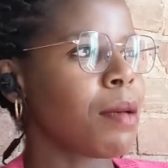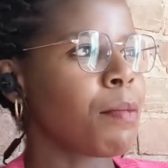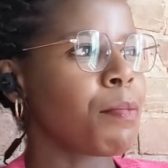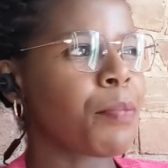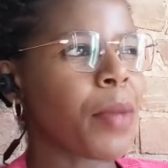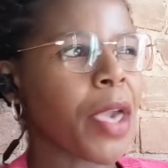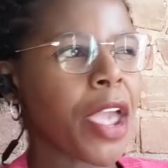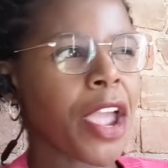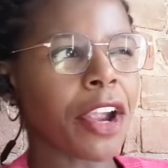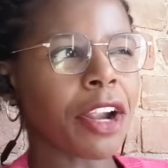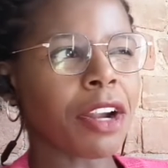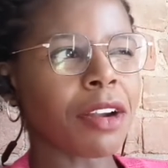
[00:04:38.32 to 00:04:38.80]

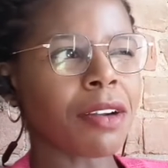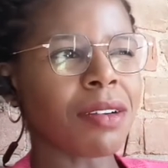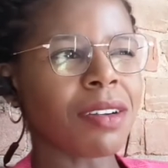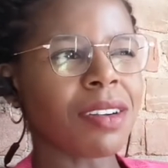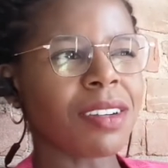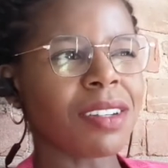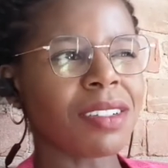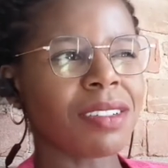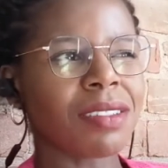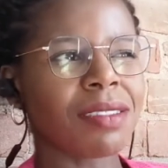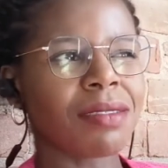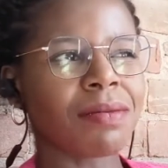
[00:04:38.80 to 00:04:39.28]

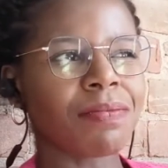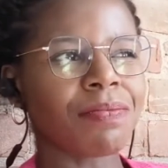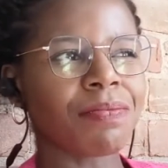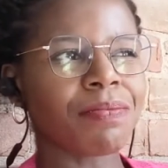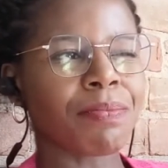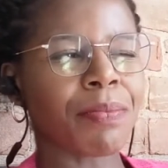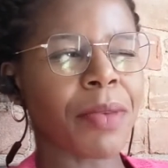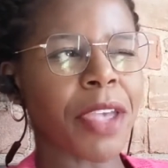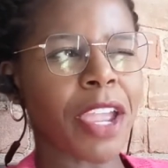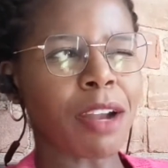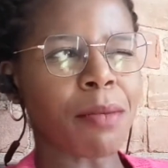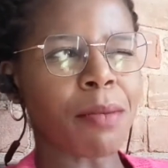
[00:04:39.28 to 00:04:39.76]
Bear
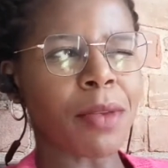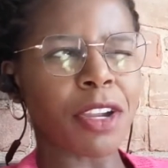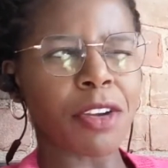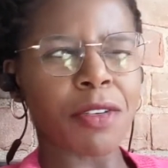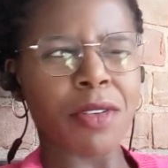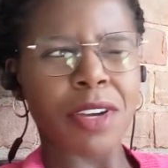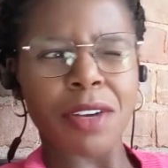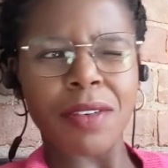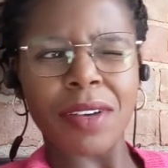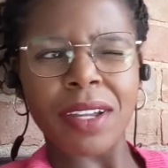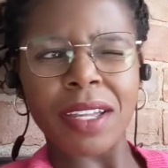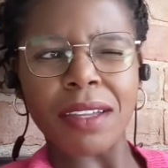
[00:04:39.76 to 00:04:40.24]

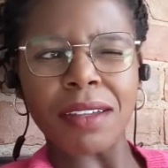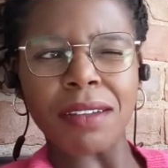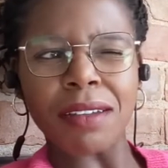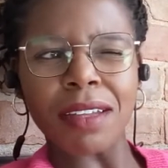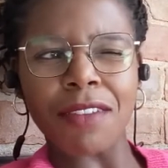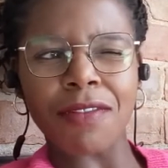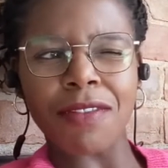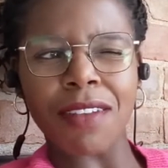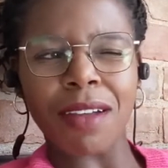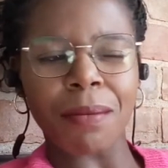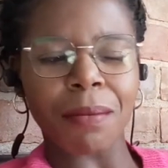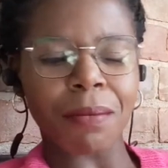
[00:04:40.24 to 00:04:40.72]

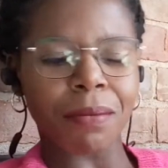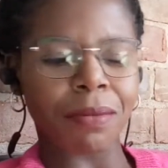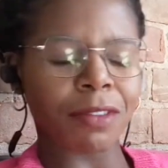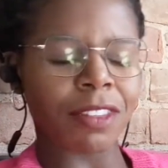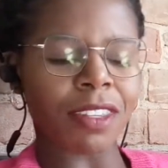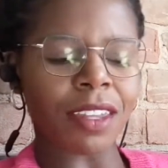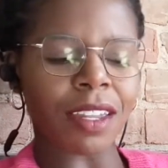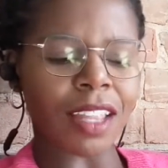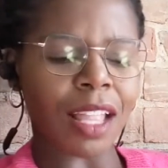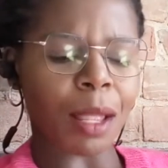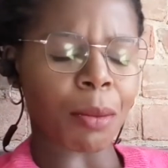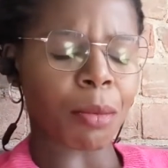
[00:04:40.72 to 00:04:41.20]
McCreary, if I'm
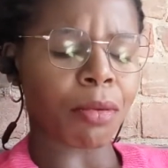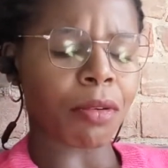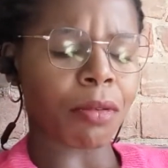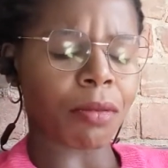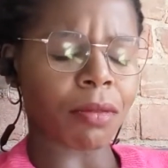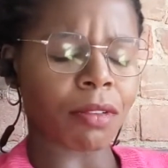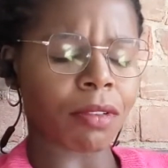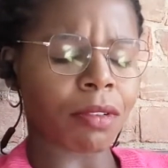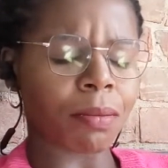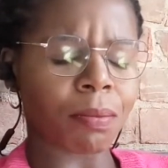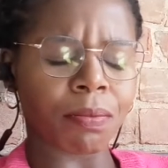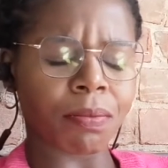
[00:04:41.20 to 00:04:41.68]
saying that
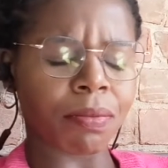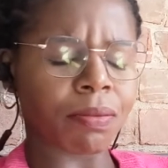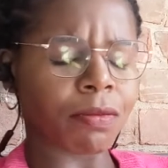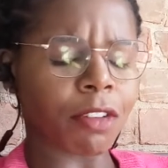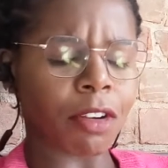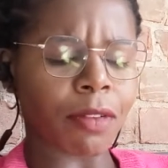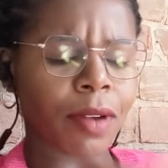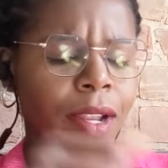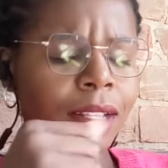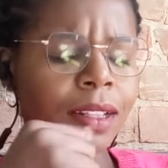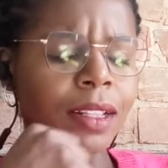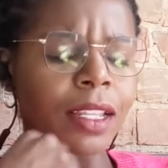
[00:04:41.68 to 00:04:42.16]

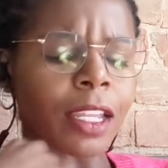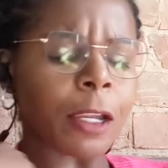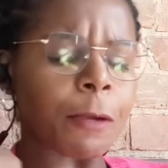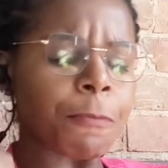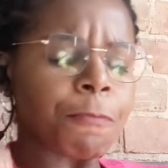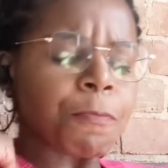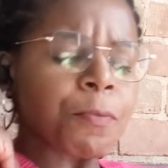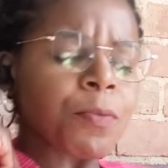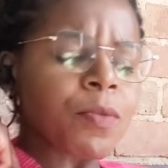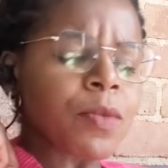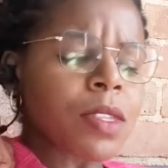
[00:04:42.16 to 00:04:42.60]
correctly,